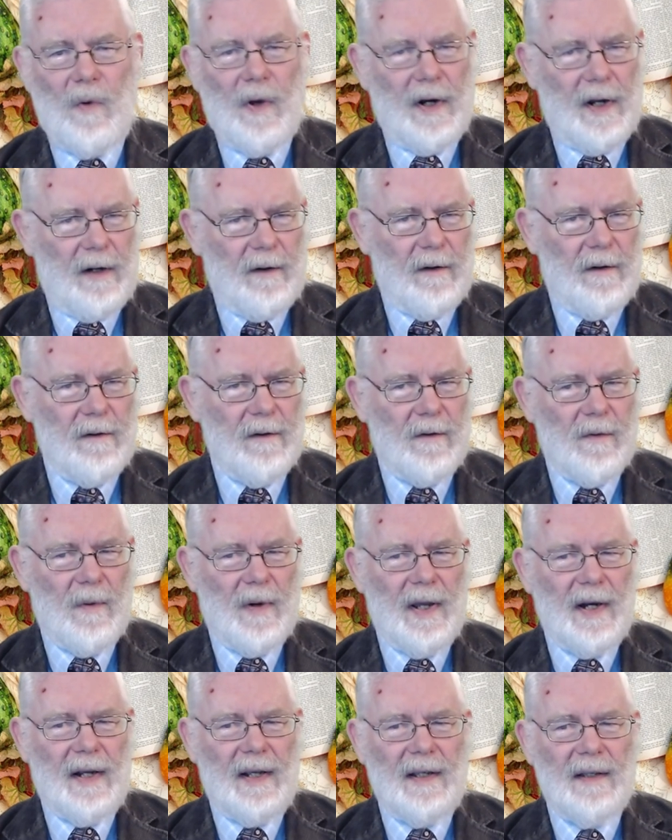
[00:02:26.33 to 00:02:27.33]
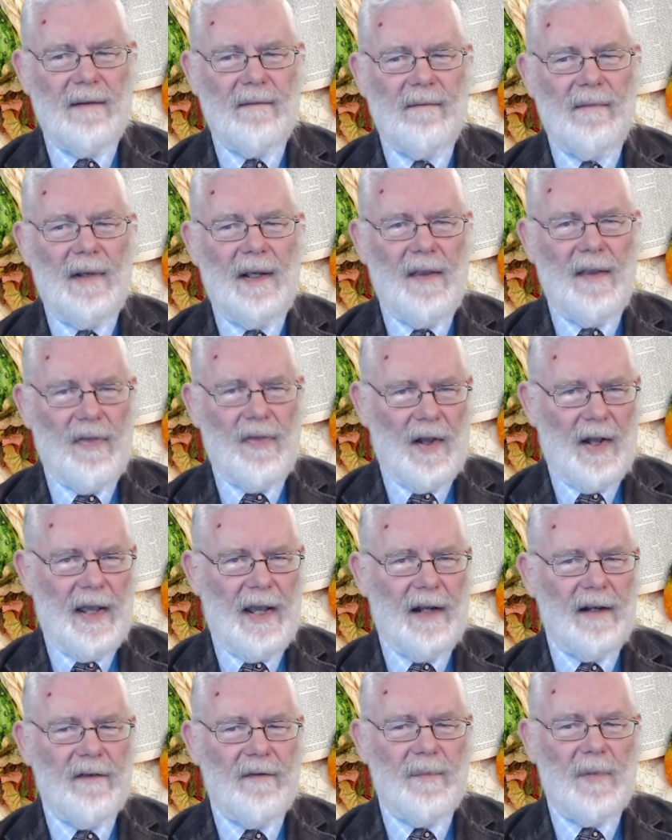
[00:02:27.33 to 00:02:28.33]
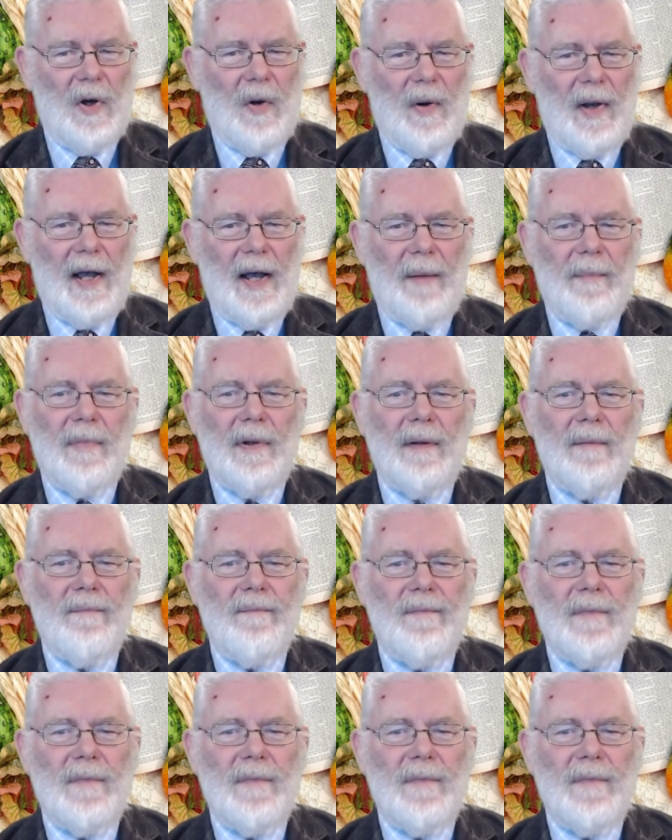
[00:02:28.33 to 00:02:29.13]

120 in the land of Moab,